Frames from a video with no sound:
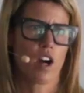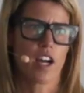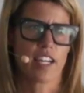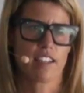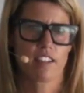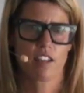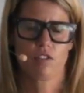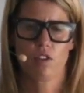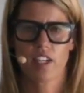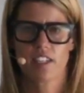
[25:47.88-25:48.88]
whys and
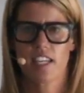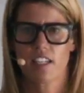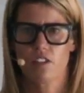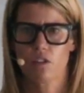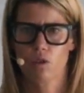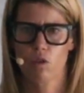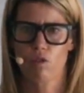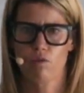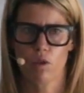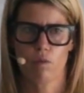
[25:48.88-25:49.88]
trying to get to the
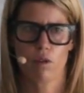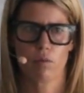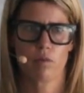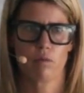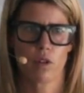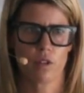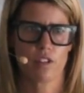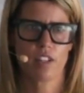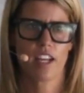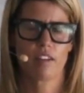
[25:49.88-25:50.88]
core of what the problem
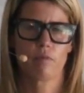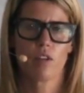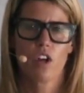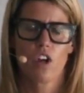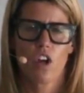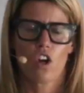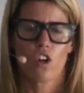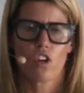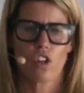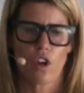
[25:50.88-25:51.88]
was.
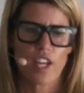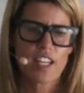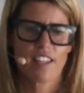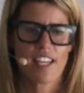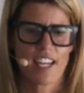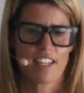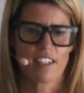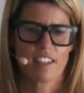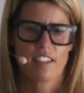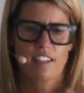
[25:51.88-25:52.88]
You know, in the
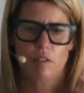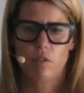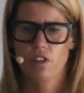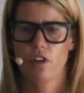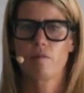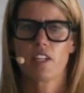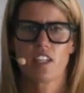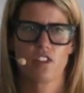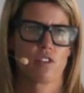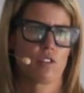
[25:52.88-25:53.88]
end, there were so many
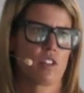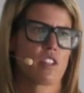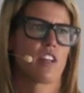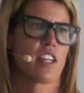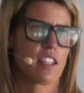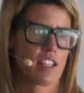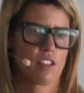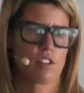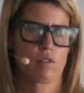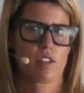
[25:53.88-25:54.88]
issues on the site.
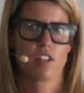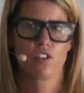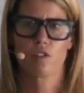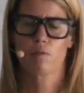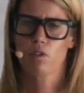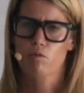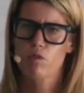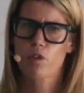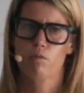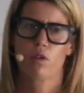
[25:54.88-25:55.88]
Yes, those were the issues. But the
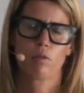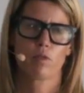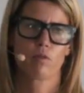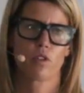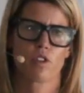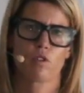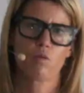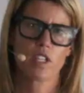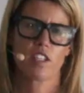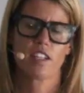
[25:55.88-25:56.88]
root problem was is
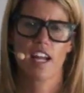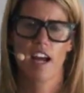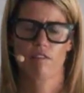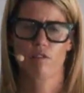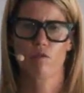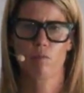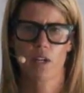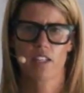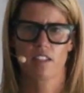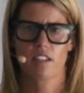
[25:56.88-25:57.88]
we didn't have a
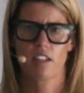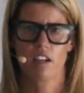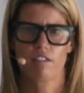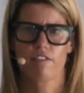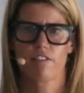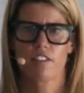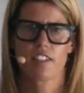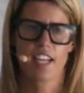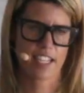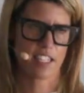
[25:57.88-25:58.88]
robust enough
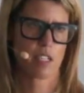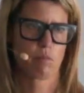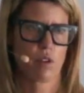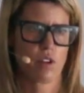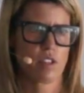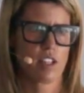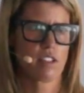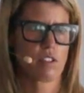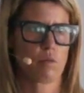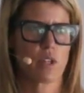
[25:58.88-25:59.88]
testing
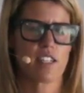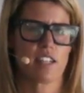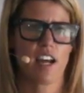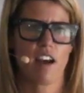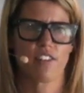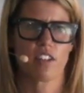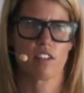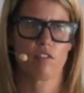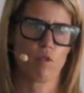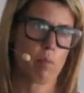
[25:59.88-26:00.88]
process. We didn't have a
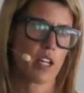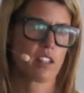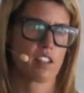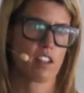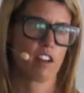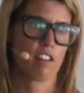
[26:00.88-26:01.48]
robust